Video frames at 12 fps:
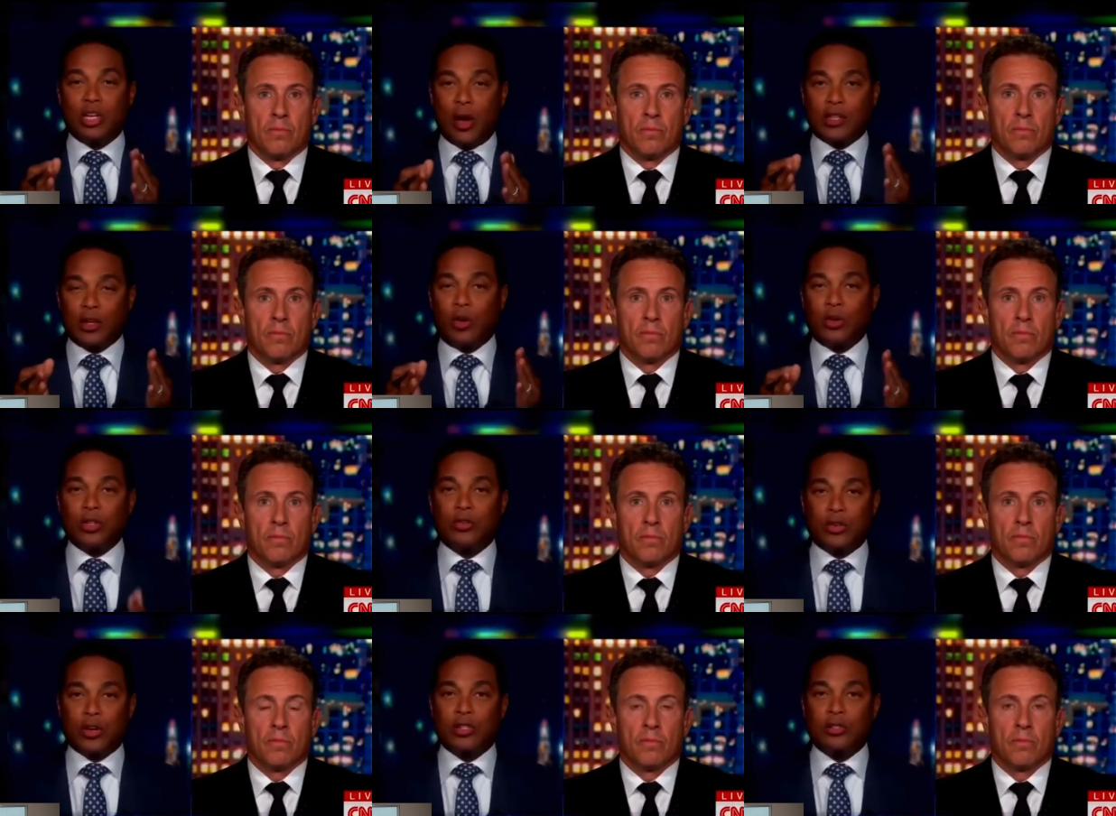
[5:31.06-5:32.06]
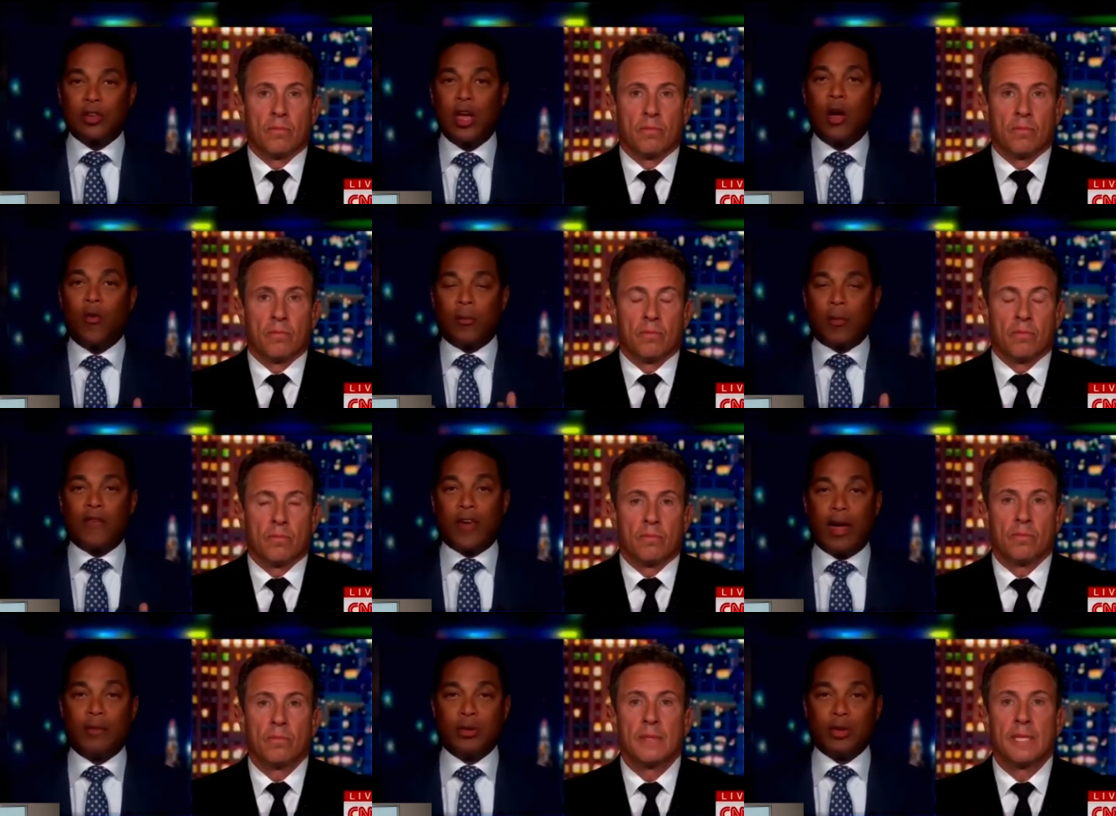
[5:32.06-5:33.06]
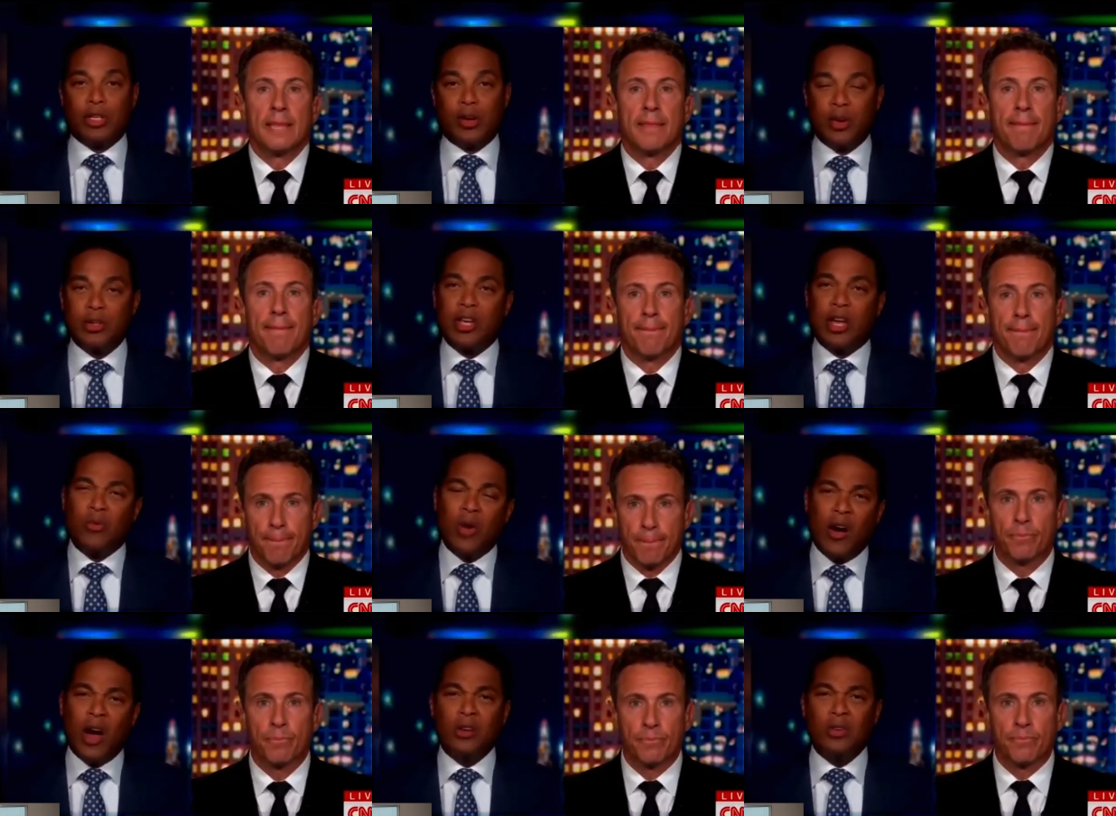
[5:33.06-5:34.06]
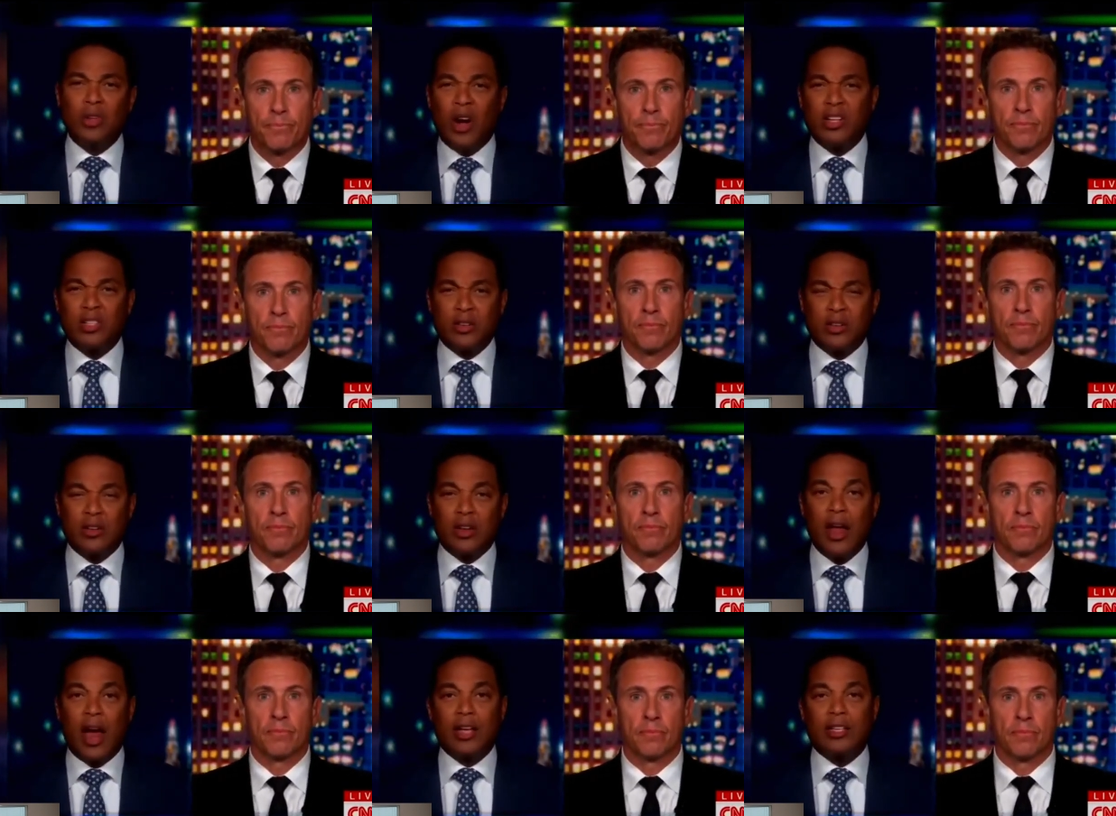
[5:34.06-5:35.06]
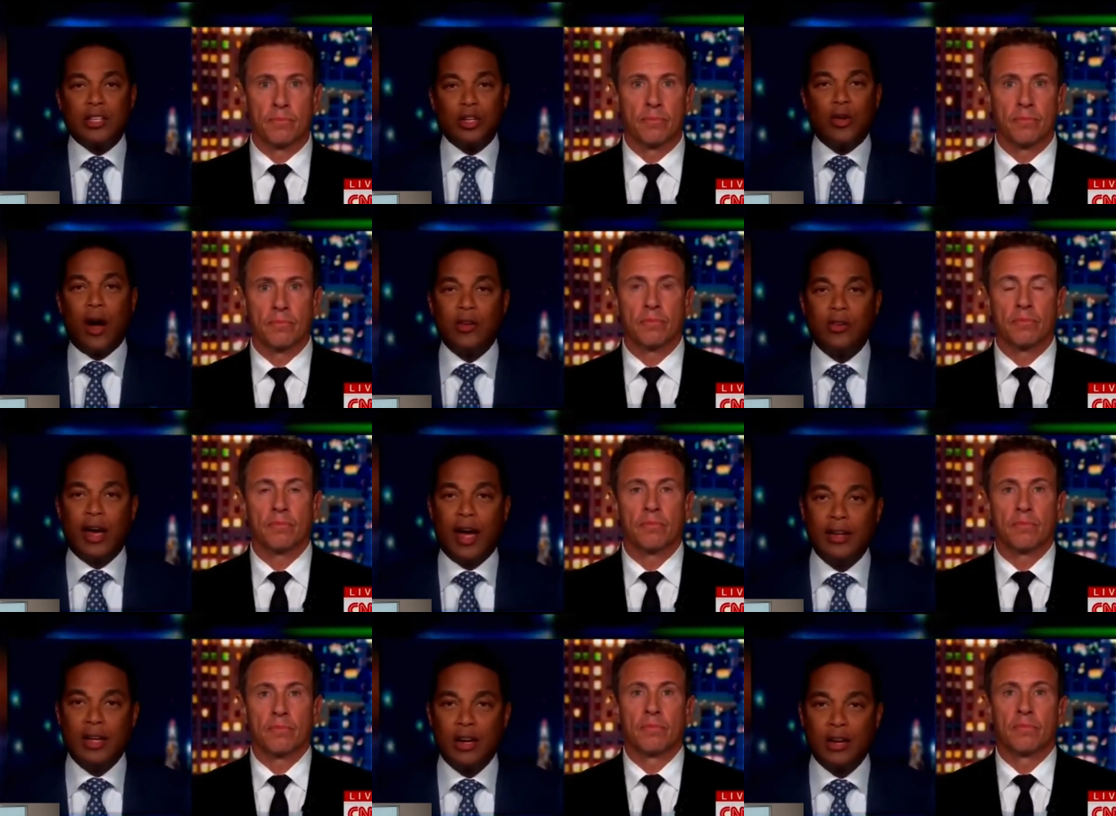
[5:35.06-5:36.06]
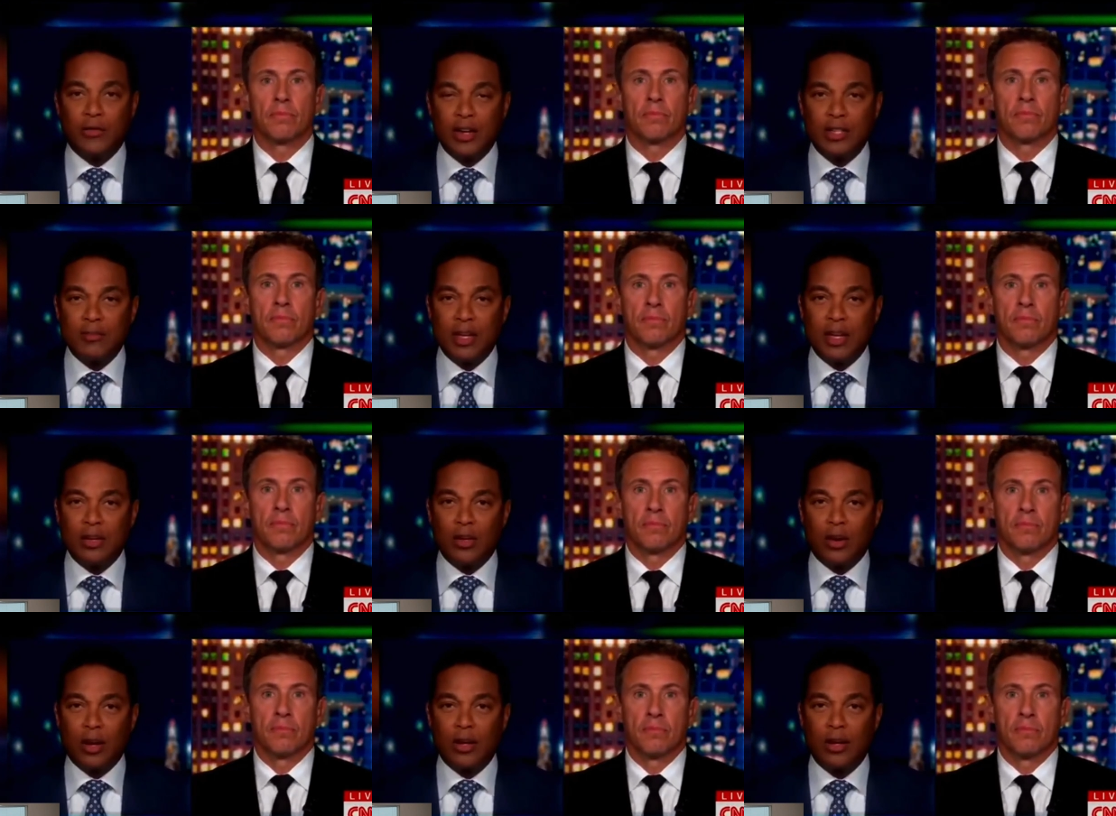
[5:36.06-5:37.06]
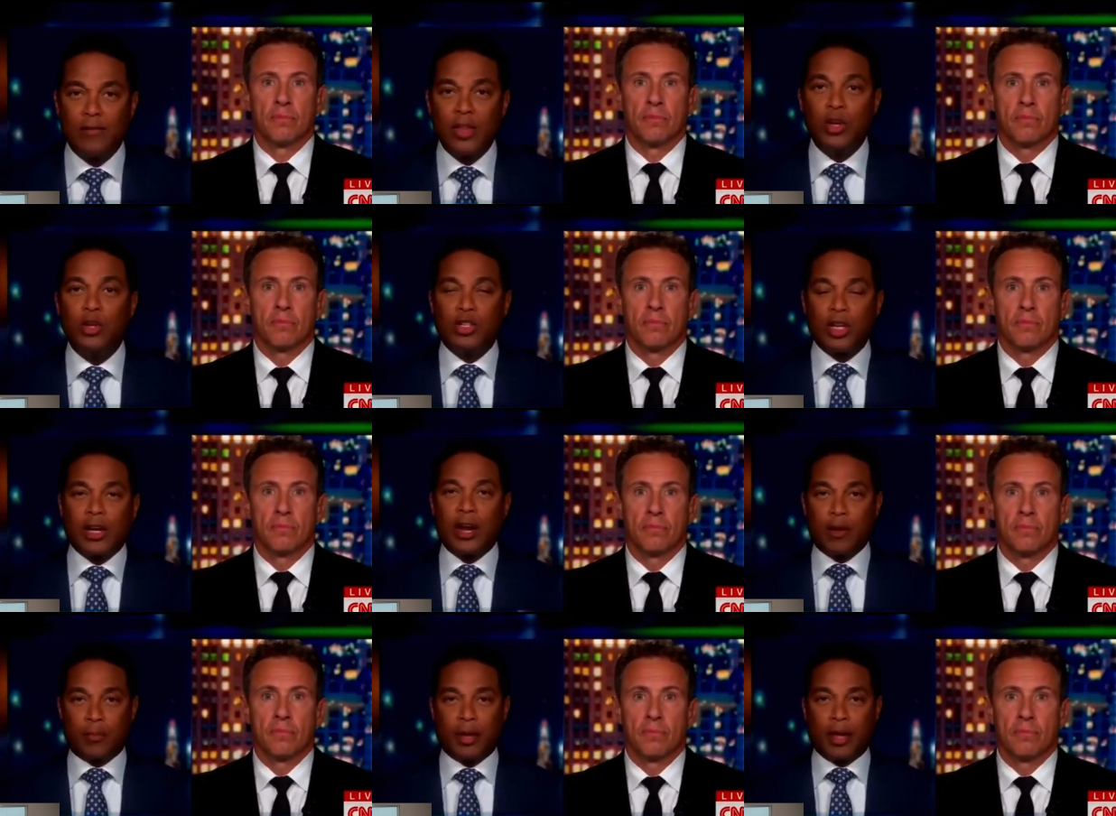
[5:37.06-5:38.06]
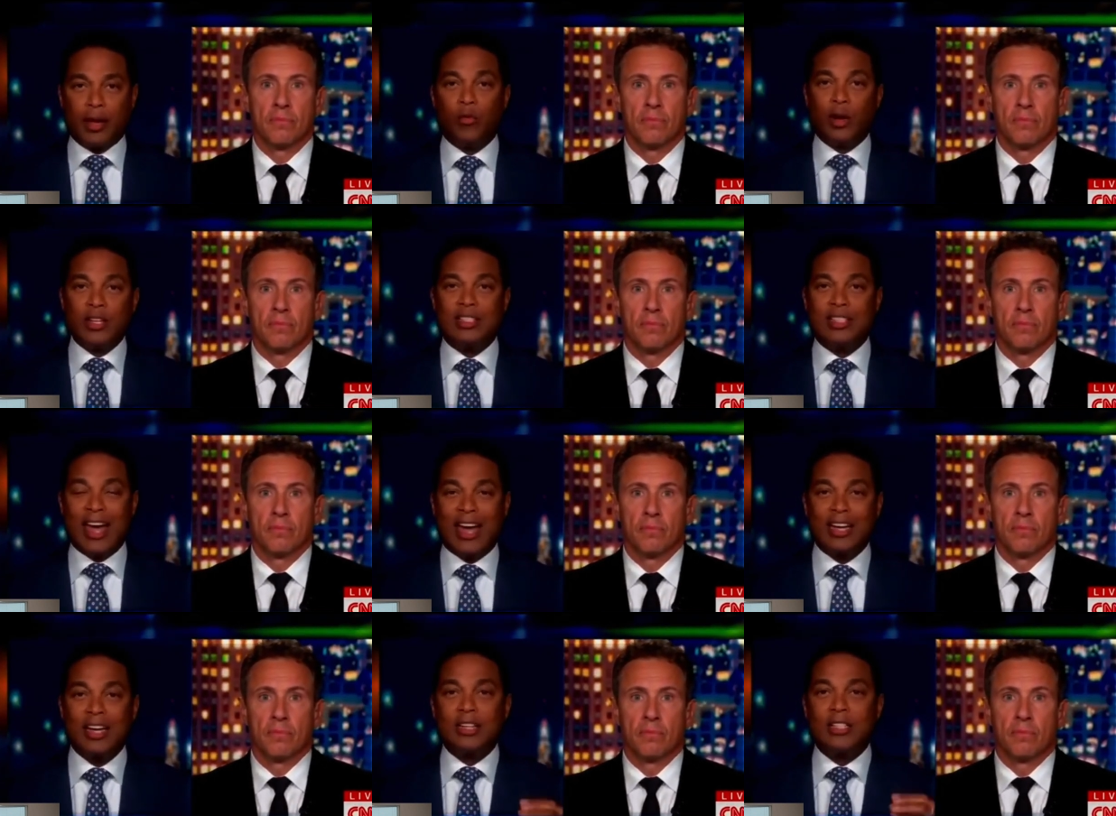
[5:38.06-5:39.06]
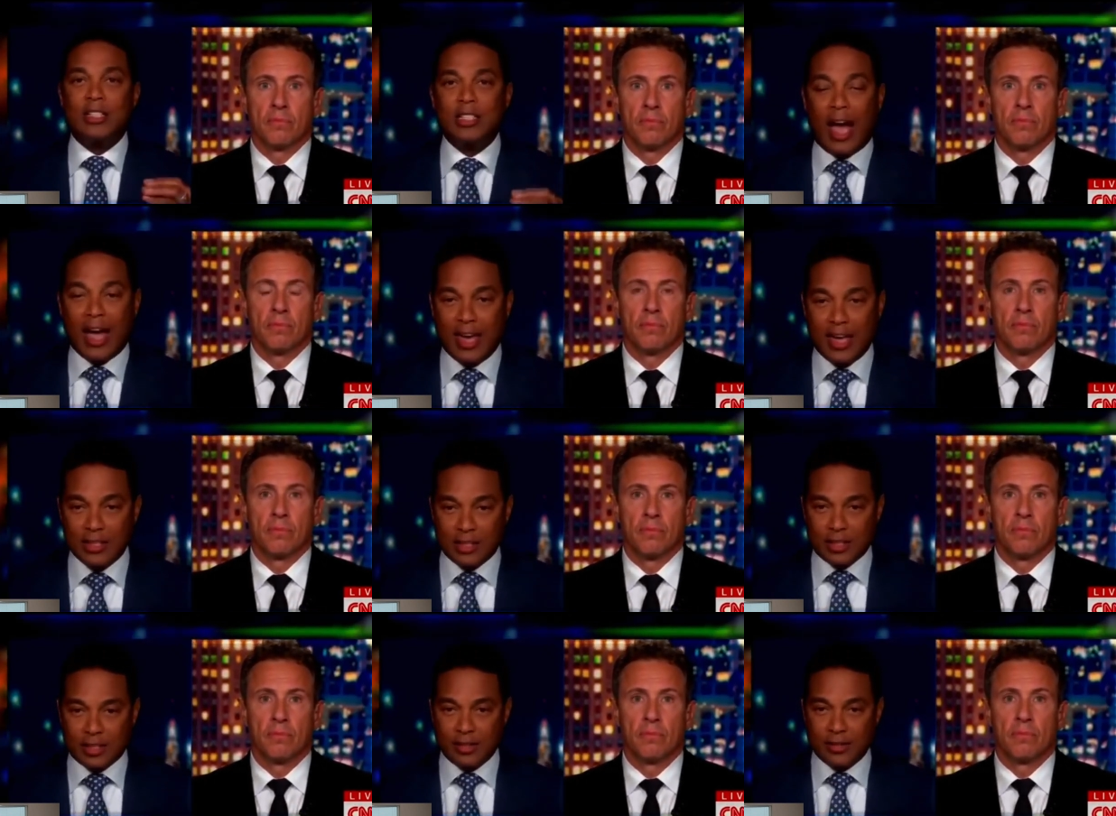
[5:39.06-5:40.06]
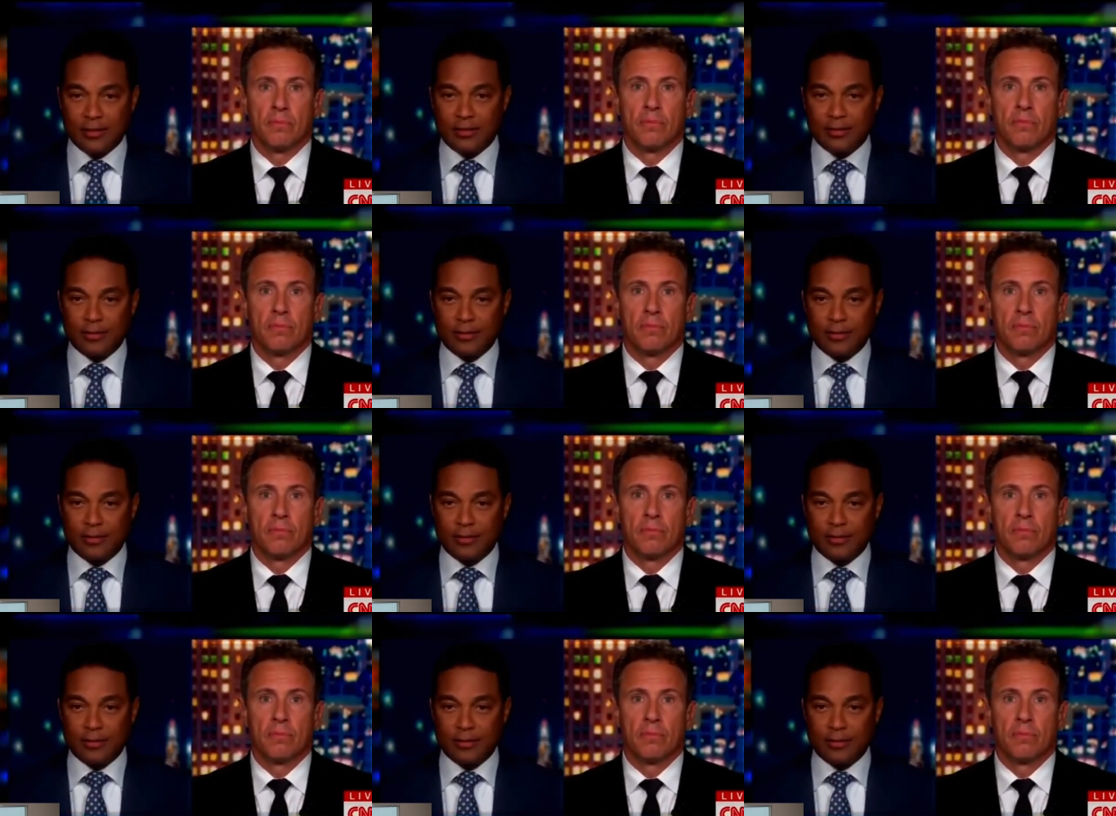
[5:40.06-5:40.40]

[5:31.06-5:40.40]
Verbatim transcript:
Speaker 1: issue, I told you, Chris, when my family was here, and they were saying, well, I don't know, I just don't know. I said, you know how you got here to visit me in New York? You took an airplane. What is that? Science.